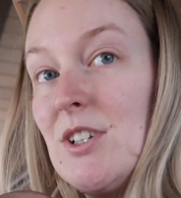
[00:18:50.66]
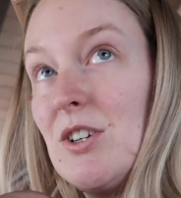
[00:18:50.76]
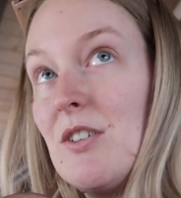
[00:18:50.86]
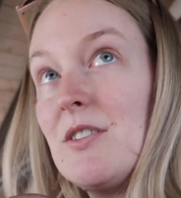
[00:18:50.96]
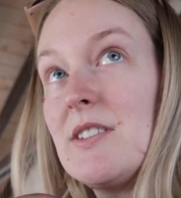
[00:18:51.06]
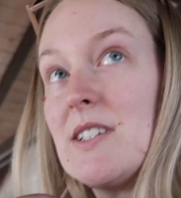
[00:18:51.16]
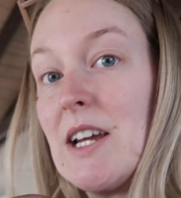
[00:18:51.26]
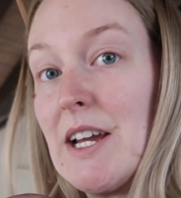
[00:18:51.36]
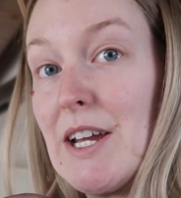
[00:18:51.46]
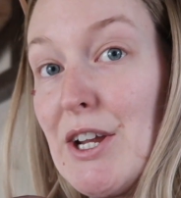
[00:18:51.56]
My phone's
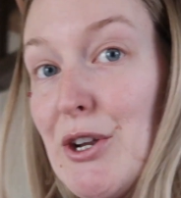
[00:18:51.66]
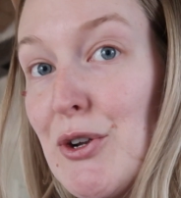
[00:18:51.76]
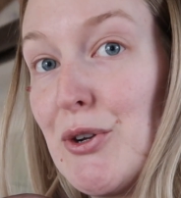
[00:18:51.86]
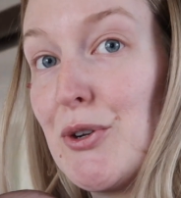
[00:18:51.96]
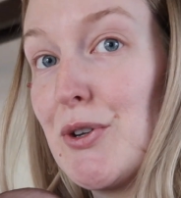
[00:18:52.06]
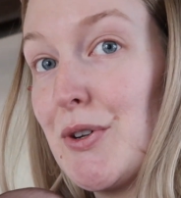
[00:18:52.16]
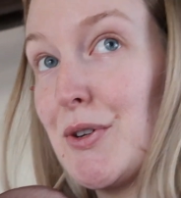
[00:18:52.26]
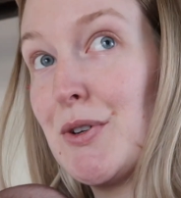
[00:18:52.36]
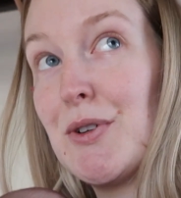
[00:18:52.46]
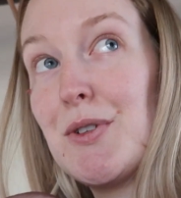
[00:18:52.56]
tired,
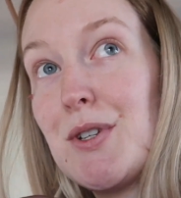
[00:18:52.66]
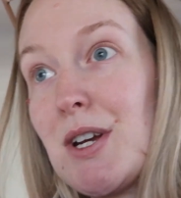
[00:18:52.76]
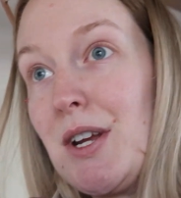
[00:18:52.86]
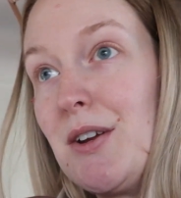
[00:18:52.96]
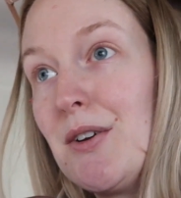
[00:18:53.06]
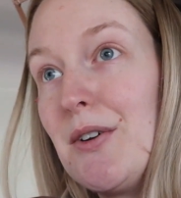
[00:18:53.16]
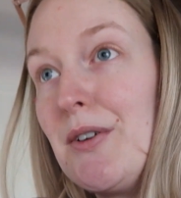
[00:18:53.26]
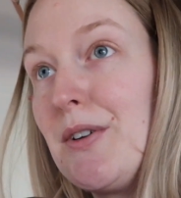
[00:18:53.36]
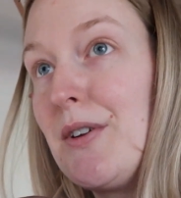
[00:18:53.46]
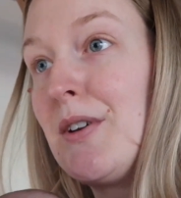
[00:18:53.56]

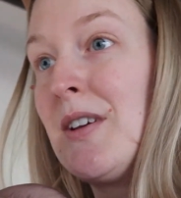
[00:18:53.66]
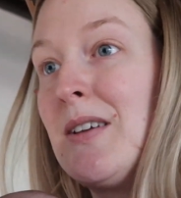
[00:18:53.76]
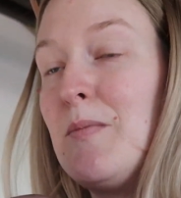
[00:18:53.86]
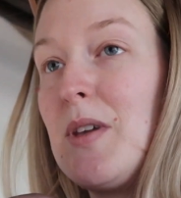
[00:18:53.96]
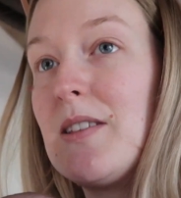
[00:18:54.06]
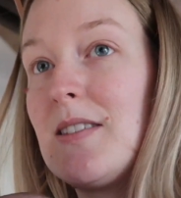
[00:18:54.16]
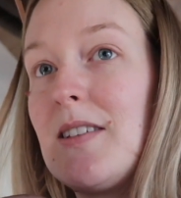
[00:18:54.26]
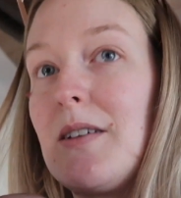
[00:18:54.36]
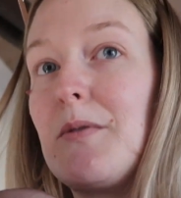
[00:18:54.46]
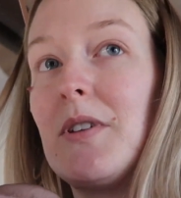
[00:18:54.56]
tired. Being
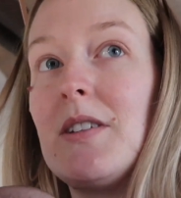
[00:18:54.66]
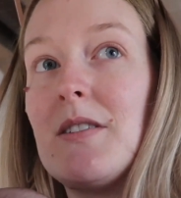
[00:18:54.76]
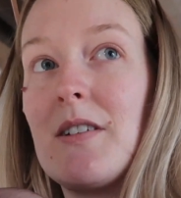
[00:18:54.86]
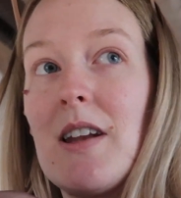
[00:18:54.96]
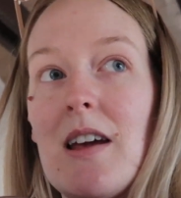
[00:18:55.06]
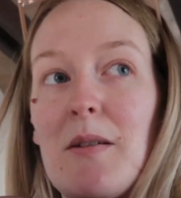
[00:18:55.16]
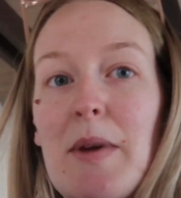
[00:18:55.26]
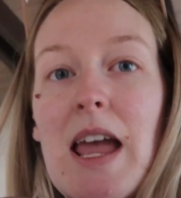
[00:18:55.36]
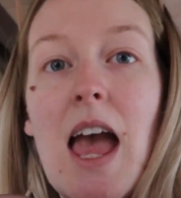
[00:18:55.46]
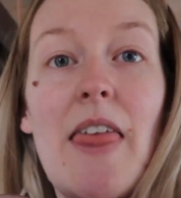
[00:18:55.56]
sick really took it out of
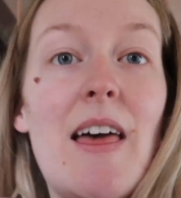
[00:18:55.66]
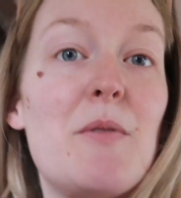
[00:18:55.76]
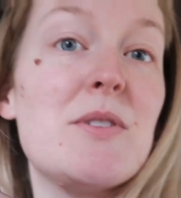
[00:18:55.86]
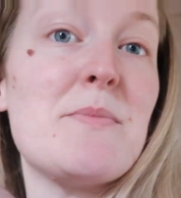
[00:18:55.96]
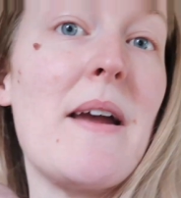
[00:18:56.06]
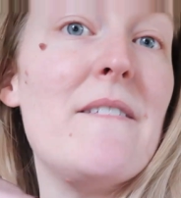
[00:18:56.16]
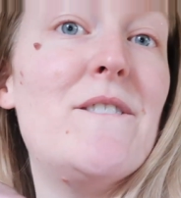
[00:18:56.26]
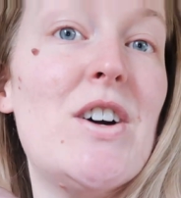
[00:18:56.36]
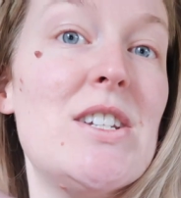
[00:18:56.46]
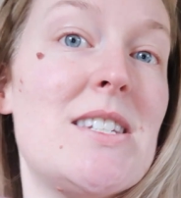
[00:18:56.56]
me. That was my
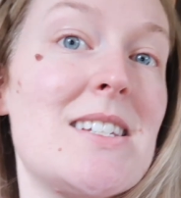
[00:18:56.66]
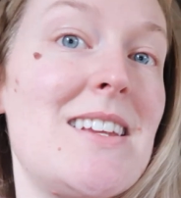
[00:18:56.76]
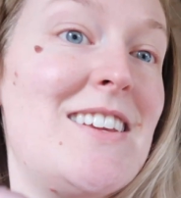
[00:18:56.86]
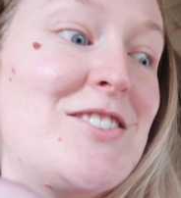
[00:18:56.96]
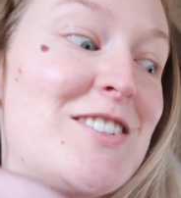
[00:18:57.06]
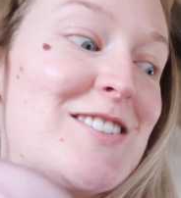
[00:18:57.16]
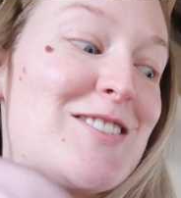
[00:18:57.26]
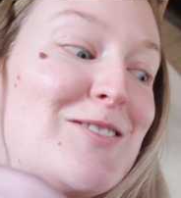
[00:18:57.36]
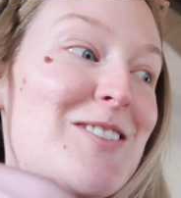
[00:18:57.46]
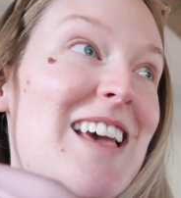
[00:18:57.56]
foot you just
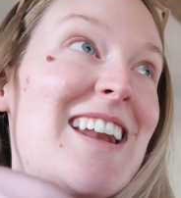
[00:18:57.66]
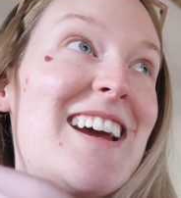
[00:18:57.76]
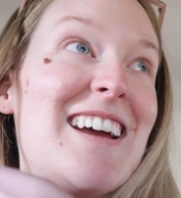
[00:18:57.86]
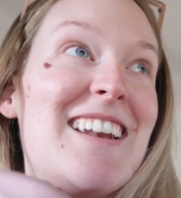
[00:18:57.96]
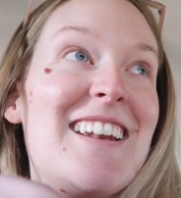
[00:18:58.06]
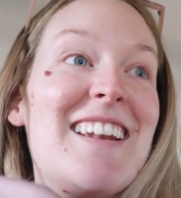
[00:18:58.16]
threw that at.